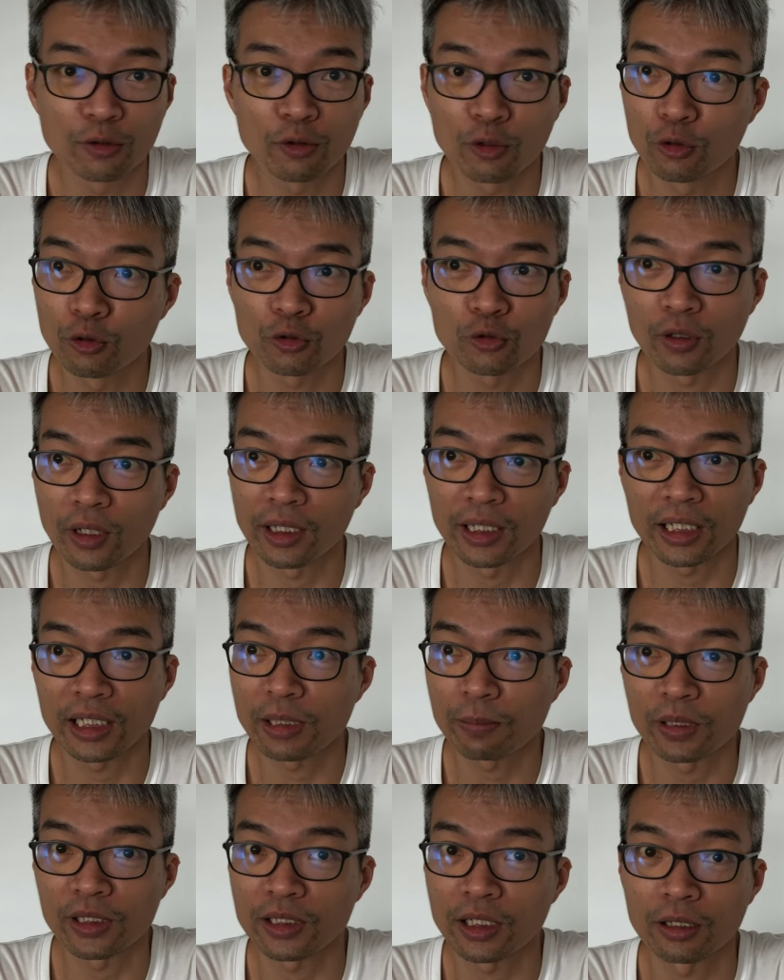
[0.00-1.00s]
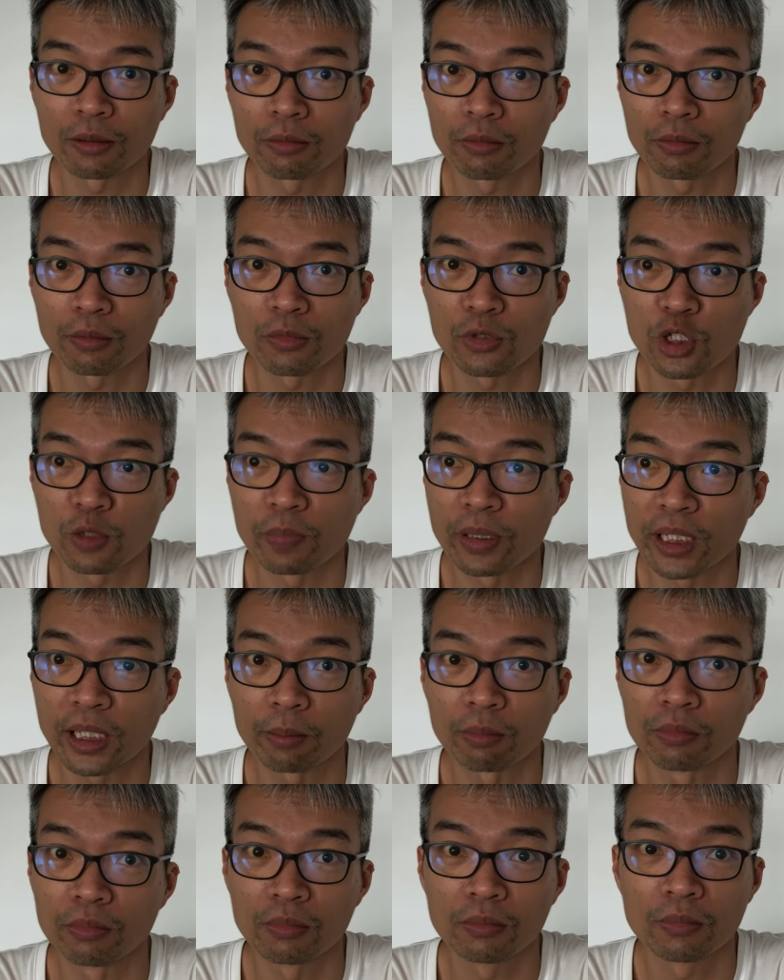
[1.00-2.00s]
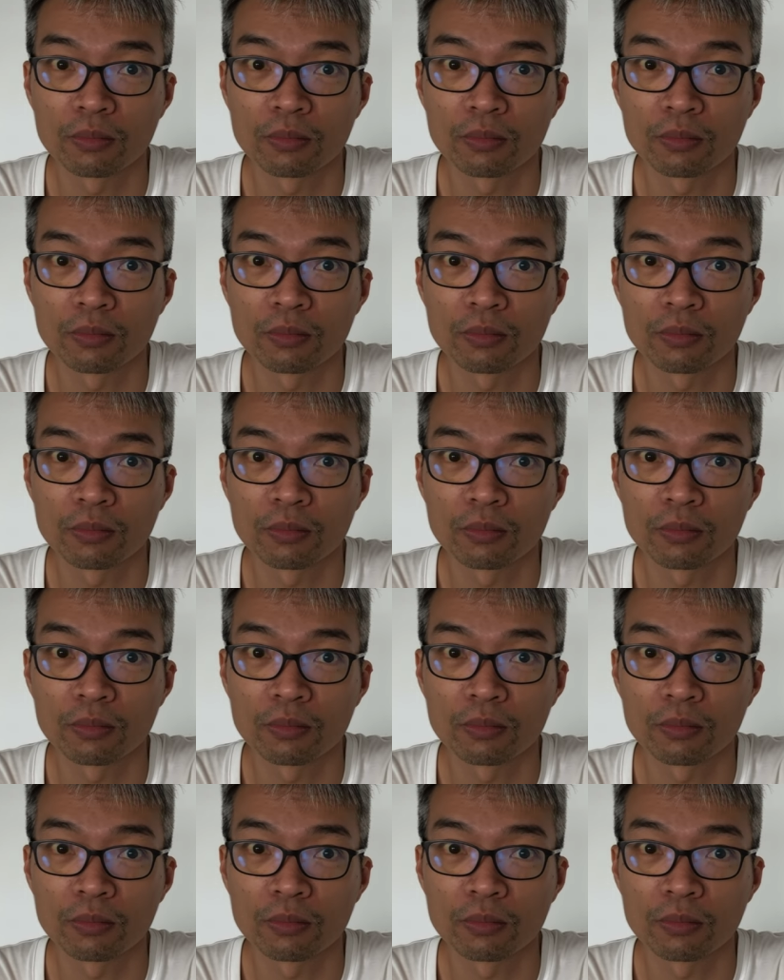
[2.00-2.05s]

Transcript: don't go to a 90% GPM.